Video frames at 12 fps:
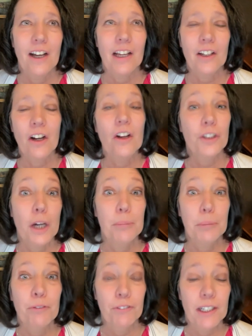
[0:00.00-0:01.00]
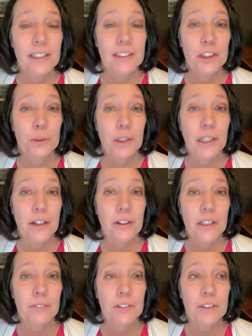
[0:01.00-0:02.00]
I called a couple friends who are
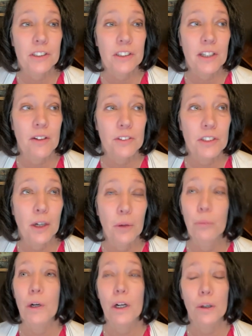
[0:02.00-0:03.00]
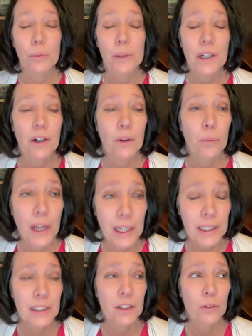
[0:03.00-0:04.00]
caregivers because I was like, whoa, we are
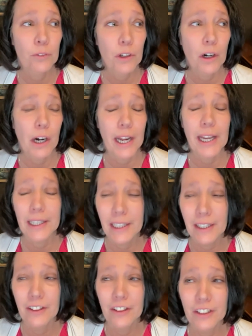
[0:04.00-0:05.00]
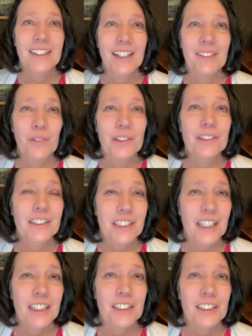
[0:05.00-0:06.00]
way in over our head here. And one
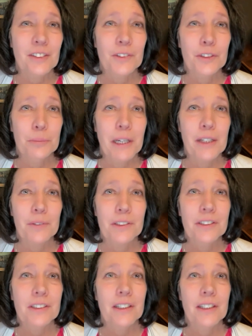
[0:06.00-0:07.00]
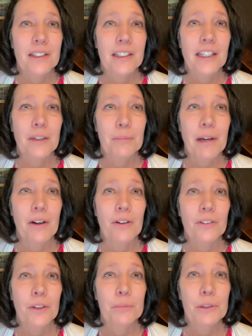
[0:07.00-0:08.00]
suggestion that was made was think
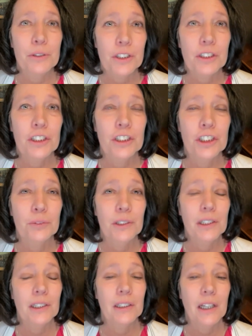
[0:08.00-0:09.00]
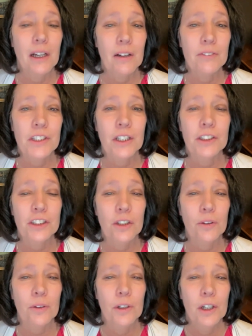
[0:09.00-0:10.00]
about the music that she really loves. And
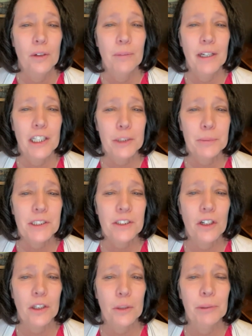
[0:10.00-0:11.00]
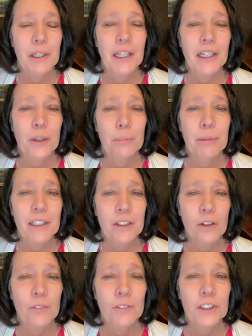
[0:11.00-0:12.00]
so my husband started playing her
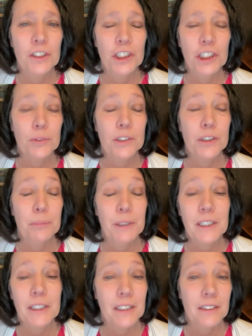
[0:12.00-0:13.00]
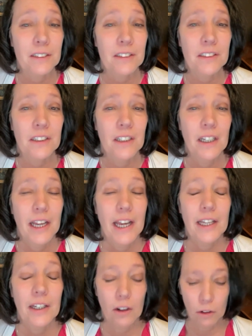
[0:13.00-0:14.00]
Beethoven, and she was a pianist.
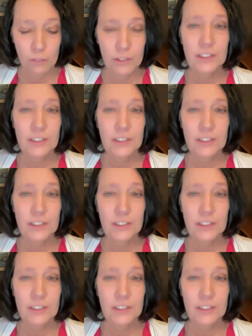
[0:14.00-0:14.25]
And all of